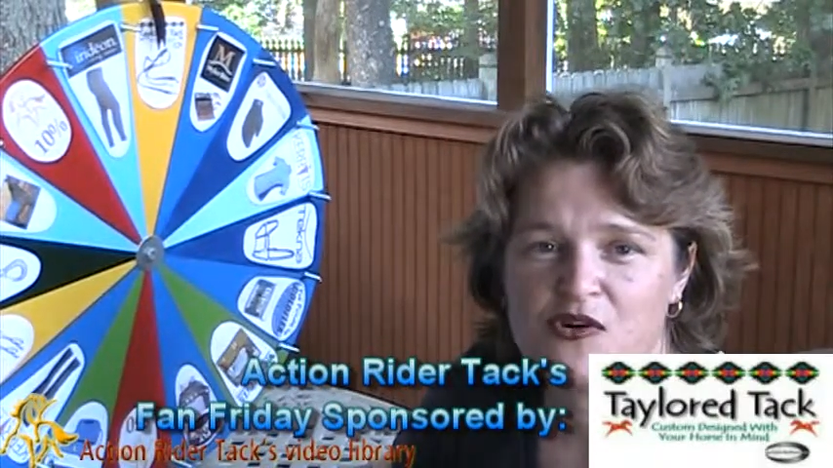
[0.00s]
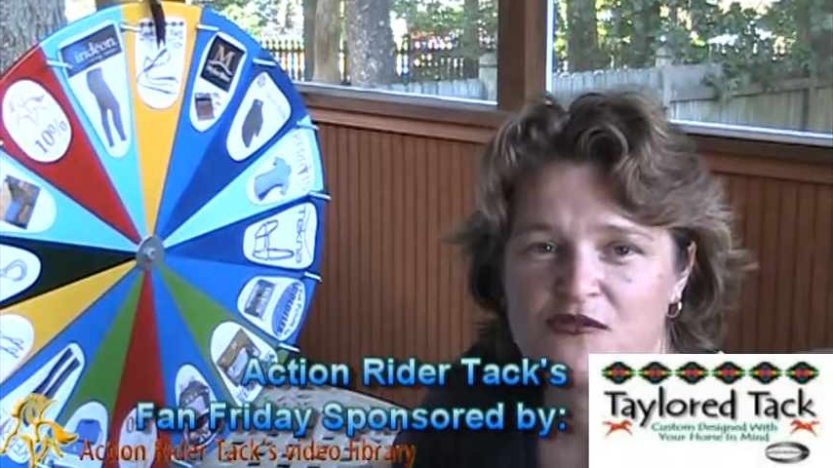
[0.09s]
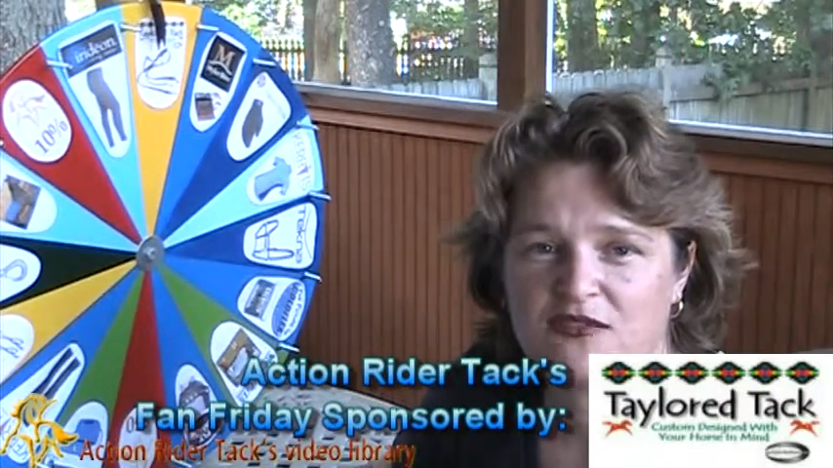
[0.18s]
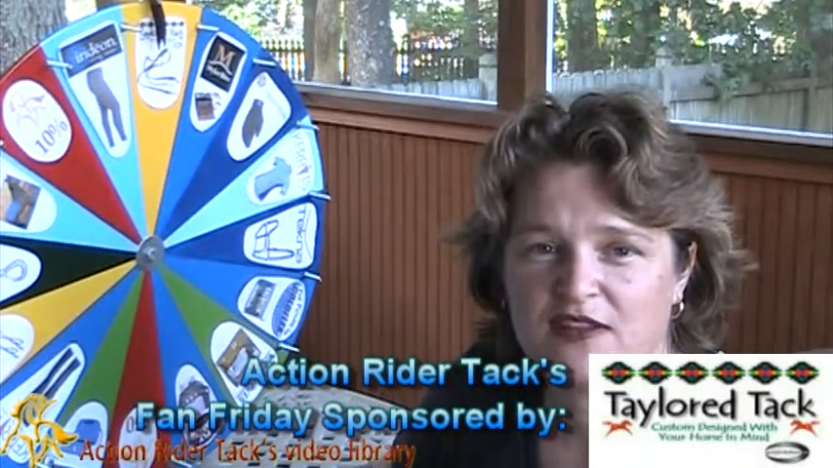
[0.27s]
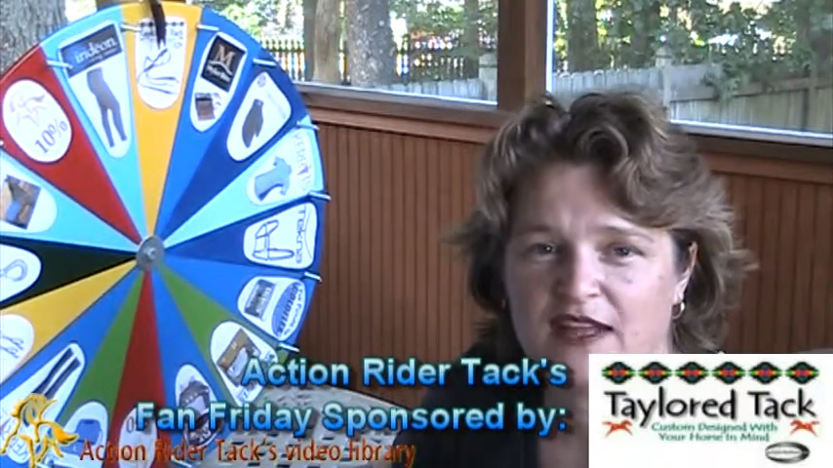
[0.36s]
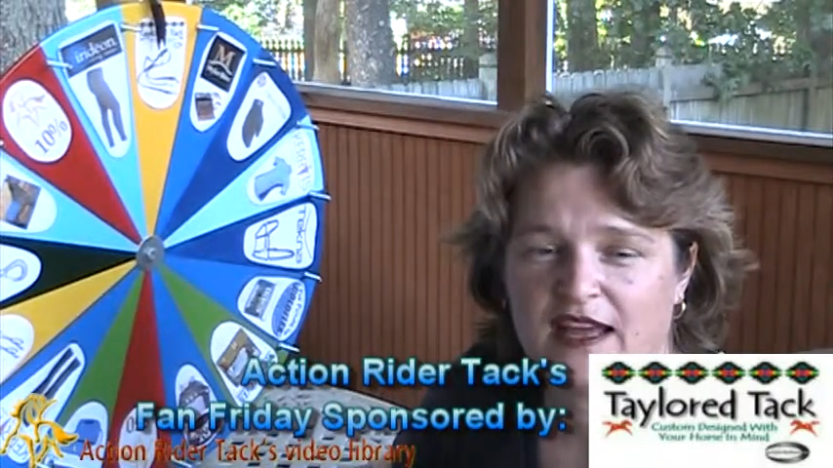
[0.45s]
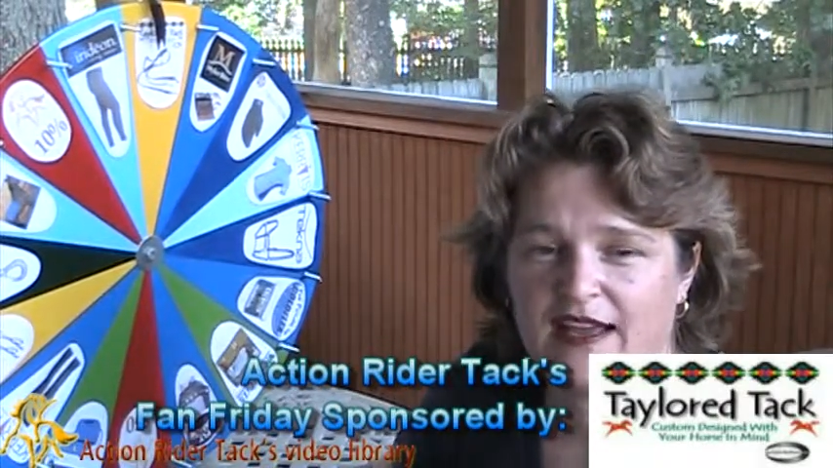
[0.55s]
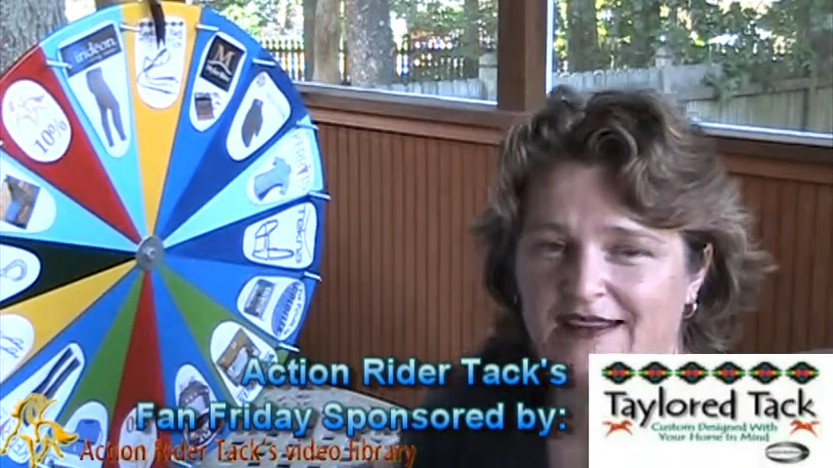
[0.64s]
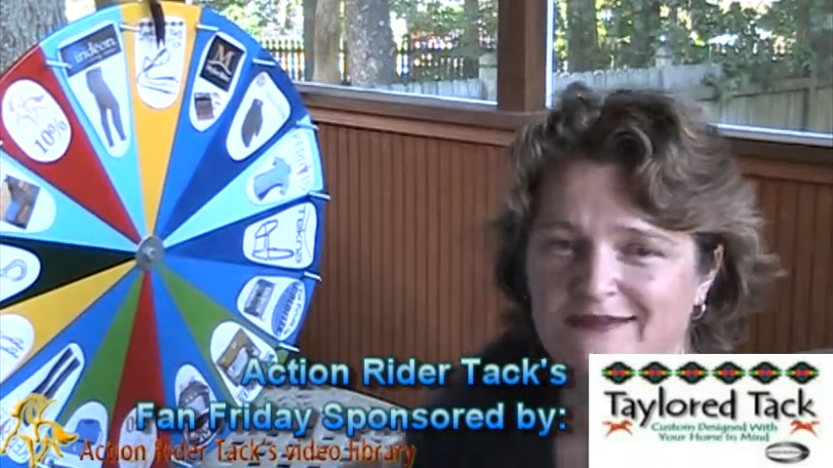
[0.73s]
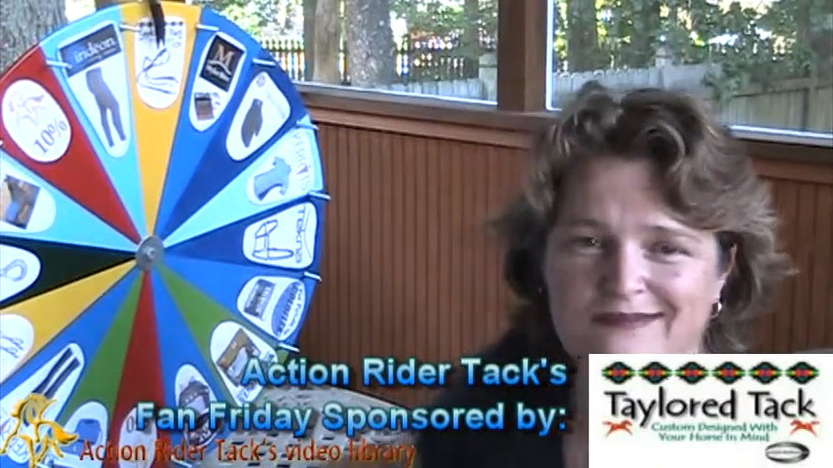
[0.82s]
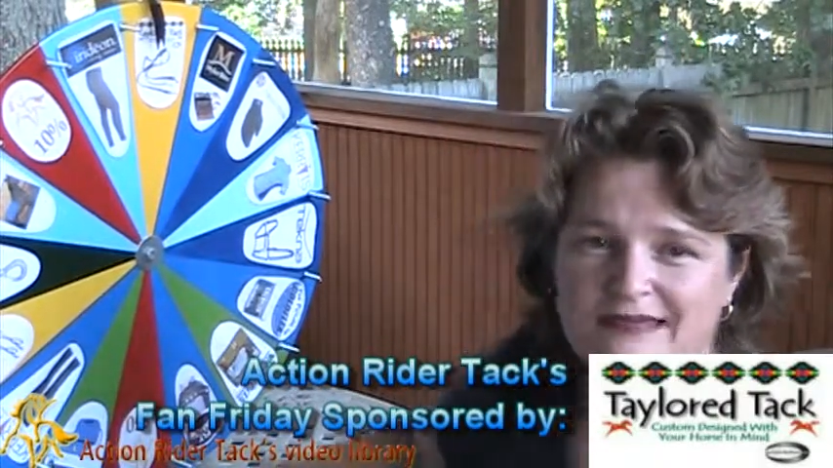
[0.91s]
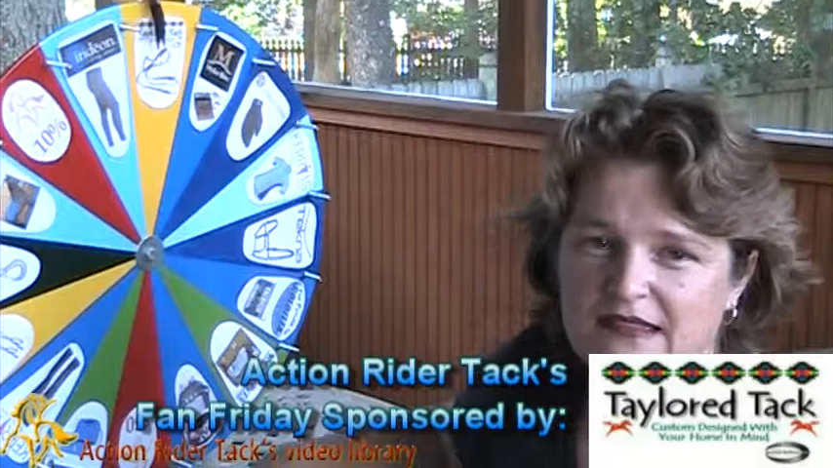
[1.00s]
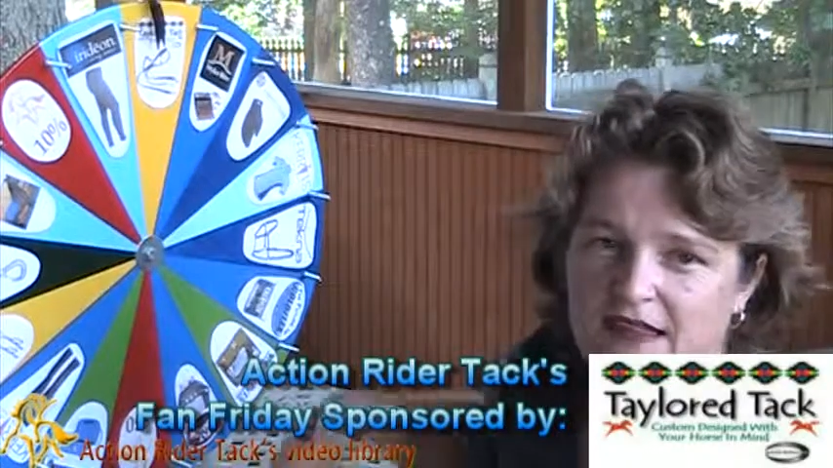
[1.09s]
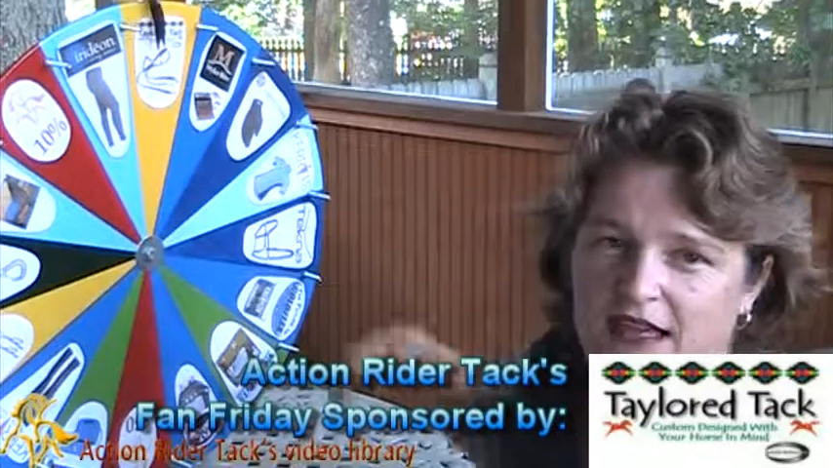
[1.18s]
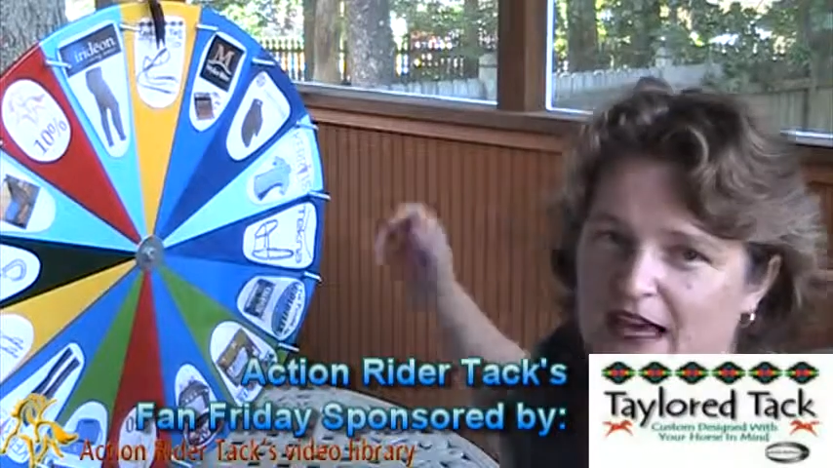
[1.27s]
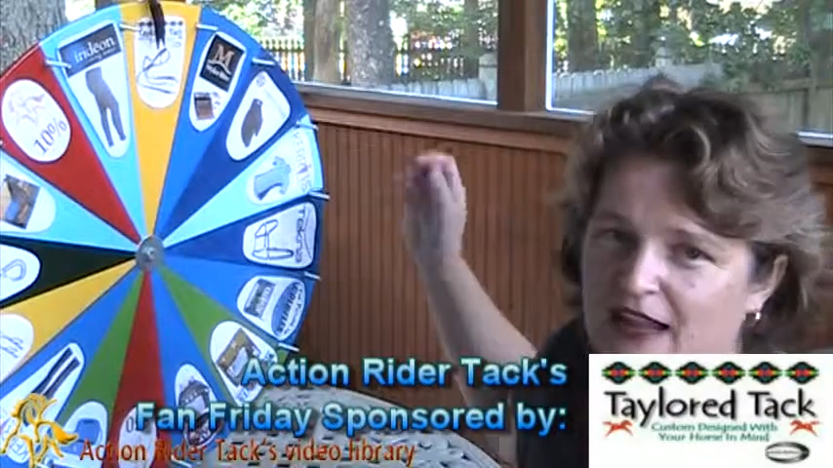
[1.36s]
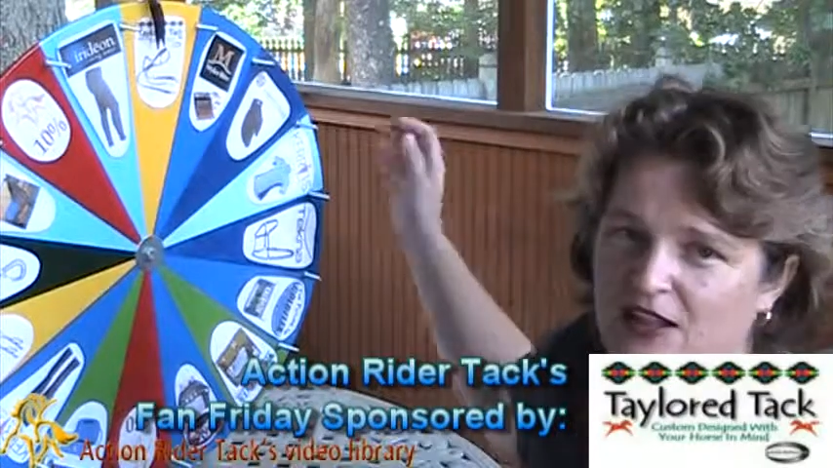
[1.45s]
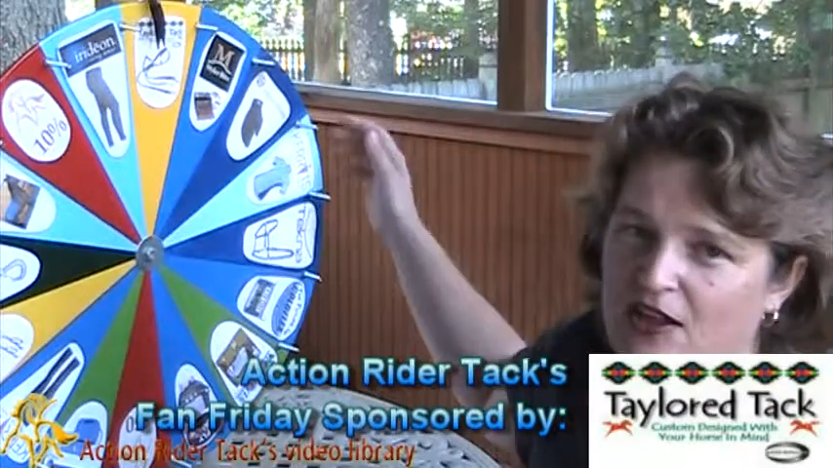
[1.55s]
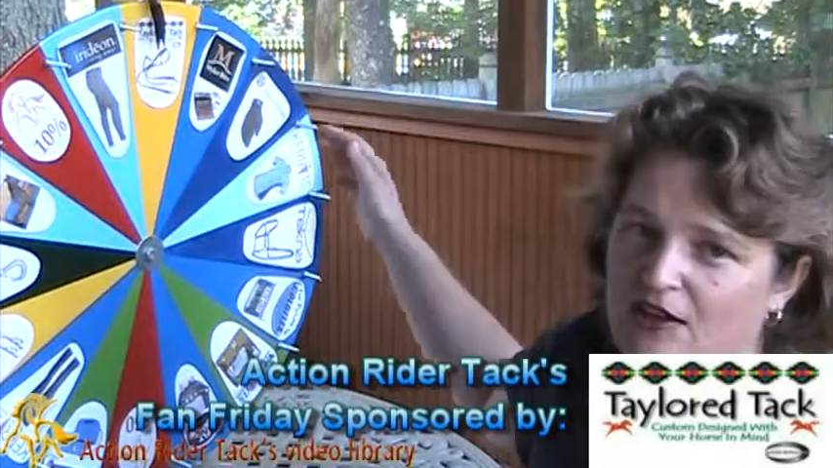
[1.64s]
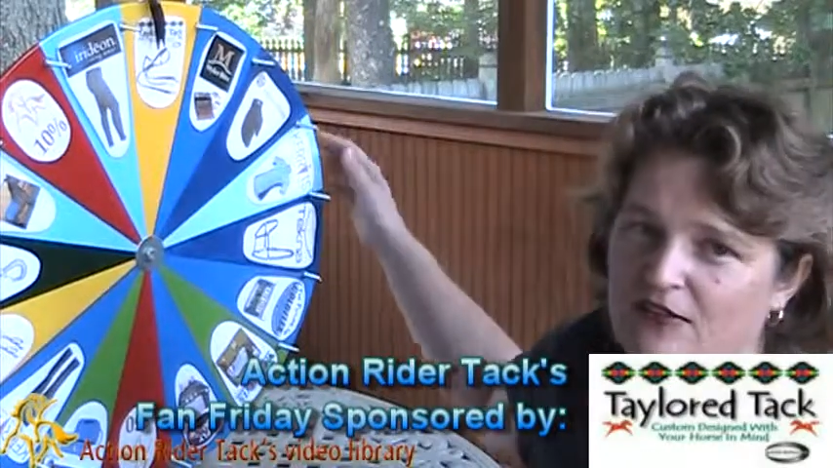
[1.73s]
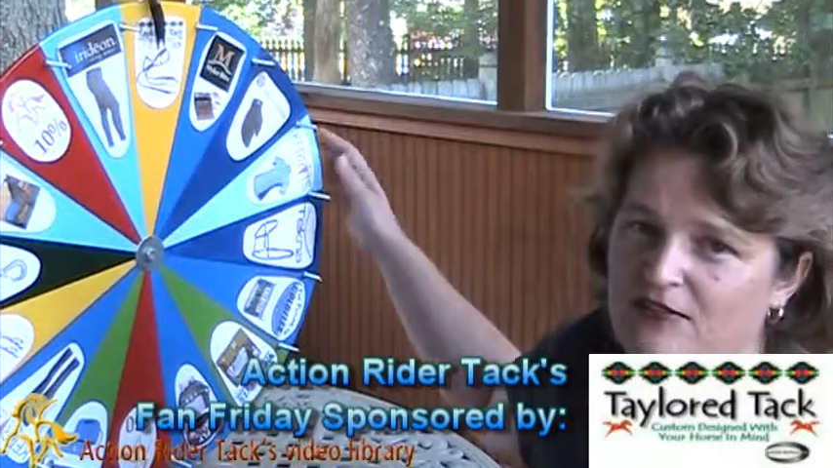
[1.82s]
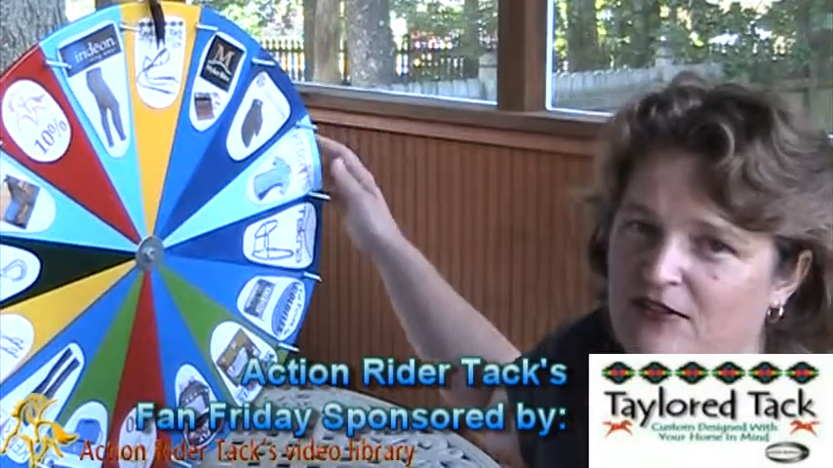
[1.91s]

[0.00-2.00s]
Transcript: overlay. Gotta love